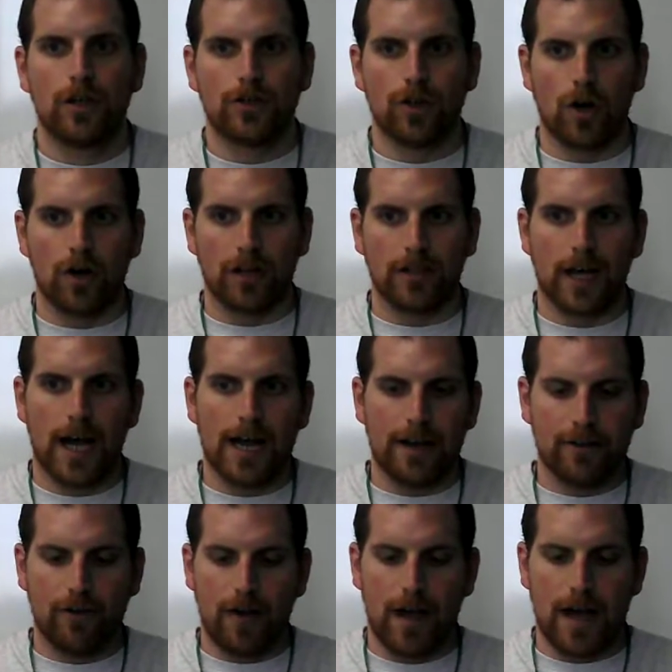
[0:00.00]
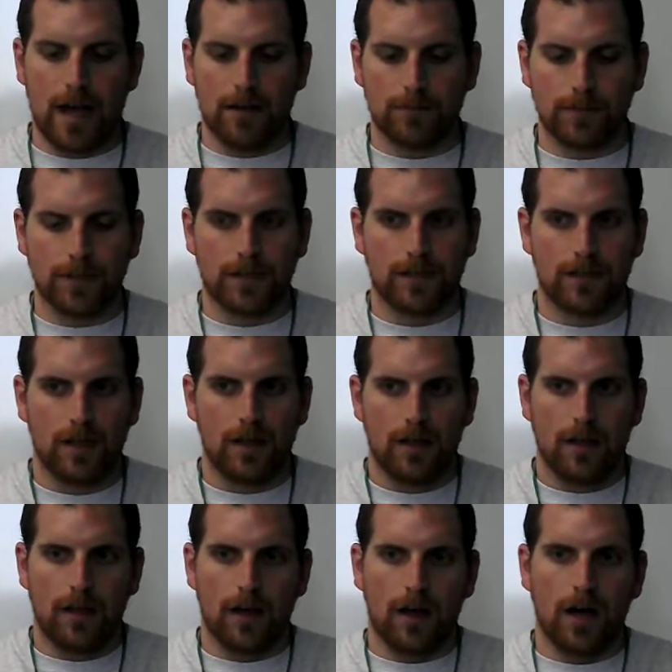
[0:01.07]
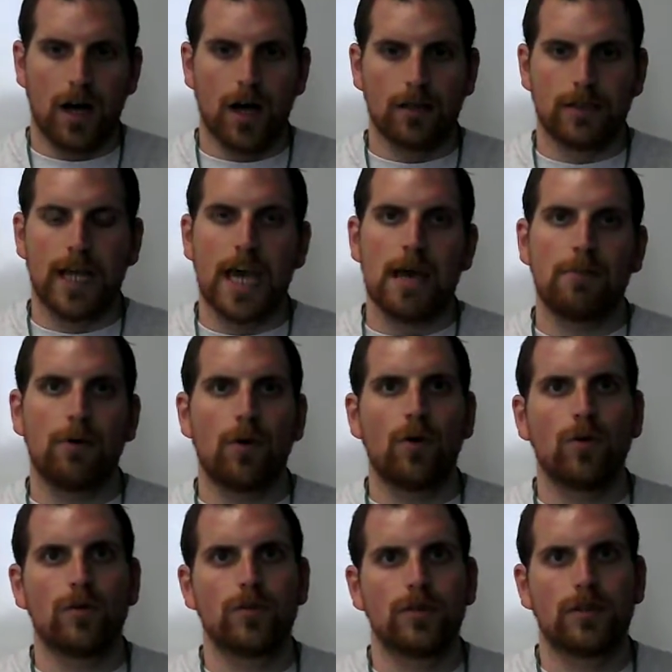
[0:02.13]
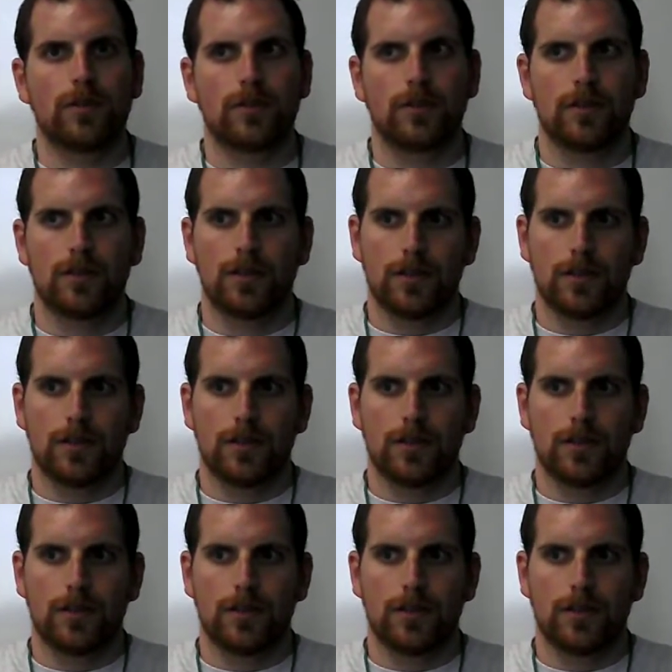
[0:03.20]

drawing diagrams, uh, tables,